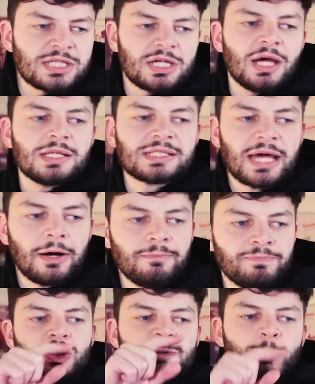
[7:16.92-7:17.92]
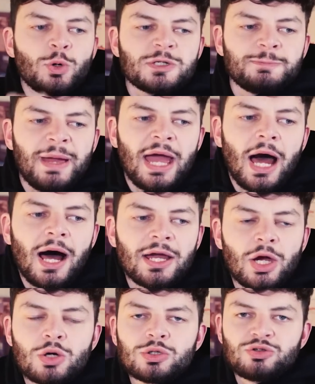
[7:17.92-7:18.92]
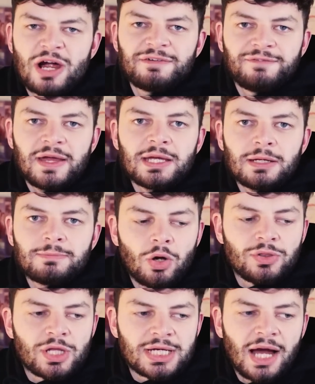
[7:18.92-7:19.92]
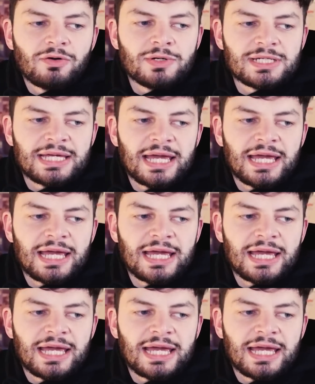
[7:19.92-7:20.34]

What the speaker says: it turns out the Sportsbet.io graphic on the current